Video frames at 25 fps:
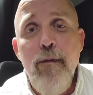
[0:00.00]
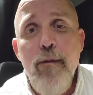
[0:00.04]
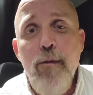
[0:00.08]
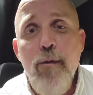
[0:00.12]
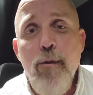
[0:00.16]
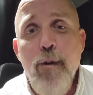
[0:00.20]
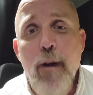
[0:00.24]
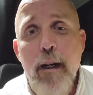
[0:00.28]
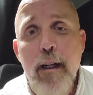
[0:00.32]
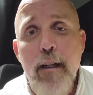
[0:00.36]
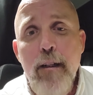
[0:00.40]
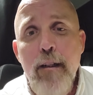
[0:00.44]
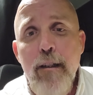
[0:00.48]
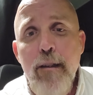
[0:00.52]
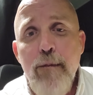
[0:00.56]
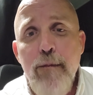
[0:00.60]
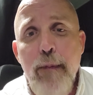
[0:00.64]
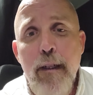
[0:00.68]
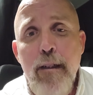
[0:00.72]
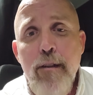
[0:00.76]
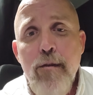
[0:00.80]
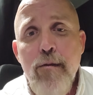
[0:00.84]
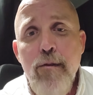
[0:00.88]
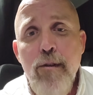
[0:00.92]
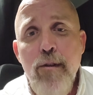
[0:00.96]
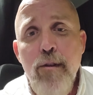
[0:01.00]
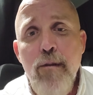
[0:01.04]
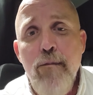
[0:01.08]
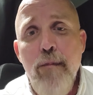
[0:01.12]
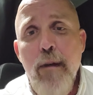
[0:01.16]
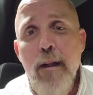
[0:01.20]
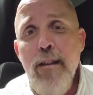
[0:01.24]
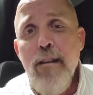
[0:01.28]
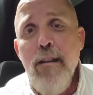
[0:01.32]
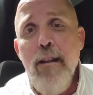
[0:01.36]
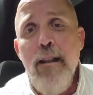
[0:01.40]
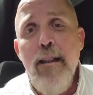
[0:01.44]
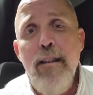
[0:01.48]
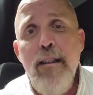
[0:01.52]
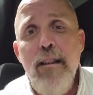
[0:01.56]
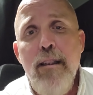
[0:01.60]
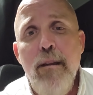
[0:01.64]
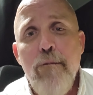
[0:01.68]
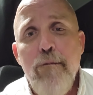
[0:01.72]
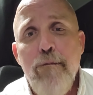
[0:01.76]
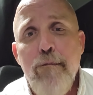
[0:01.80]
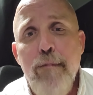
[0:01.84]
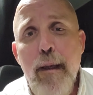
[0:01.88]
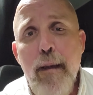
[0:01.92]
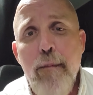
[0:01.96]
truckers much room, much less
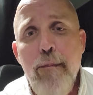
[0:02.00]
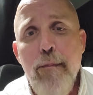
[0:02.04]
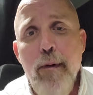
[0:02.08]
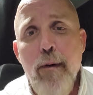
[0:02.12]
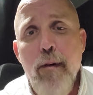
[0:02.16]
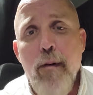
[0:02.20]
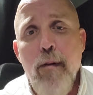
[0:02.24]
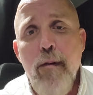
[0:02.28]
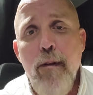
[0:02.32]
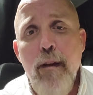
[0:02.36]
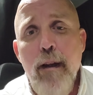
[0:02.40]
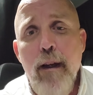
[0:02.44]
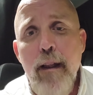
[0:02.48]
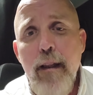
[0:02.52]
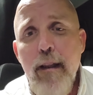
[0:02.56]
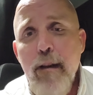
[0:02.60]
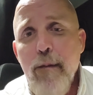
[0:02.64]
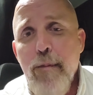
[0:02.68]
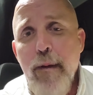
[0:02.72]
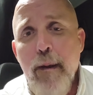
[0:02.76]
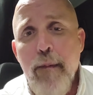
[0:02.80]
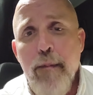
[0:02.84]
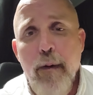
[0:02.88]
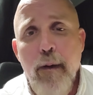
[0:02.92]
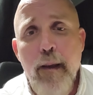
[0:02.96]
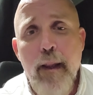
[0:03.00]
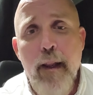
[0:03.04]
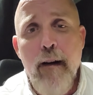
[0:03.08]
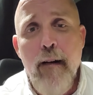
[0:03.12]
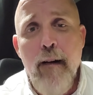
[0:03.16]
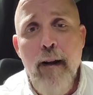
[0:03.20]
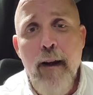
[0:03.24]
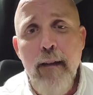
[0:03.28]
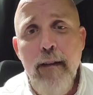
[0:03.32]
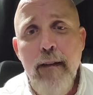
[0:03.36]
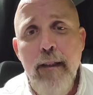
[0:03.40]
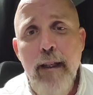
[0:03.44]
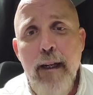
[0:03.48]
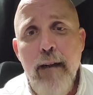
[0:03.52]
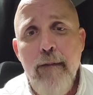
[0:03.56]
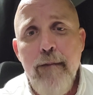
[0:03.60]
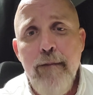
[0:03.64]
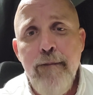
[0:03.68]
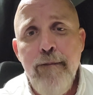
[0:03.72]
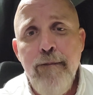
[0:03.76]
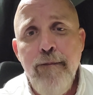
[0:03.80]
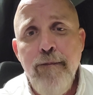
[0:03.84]
the other people that are out there.